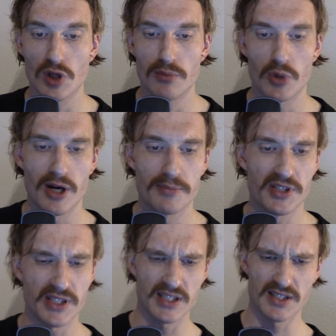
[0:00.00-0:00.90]
Perhaps
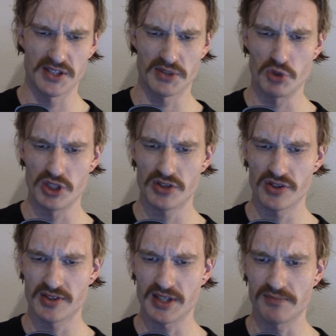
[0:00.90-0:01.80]
here is more
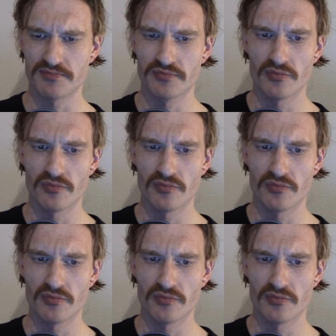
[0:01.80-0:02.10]
interesting.